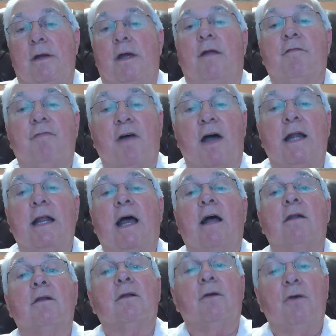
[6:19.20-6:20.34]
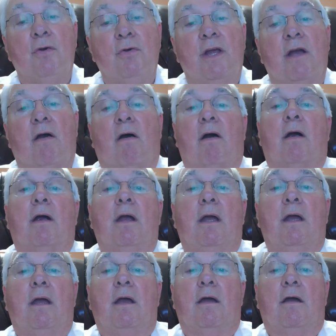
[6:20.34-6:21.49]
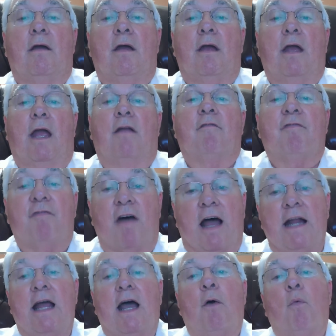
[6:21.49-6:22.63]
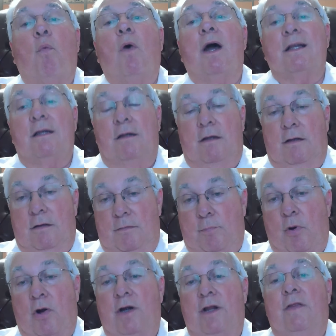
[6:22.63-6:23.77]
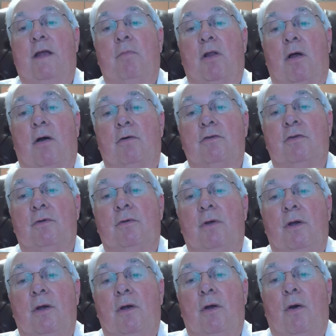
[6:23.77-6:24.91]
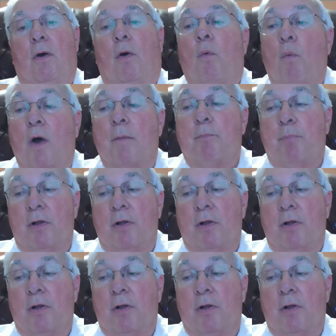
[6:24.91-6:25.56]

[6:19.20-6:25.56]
and find out who they are and find out what party they belong to or what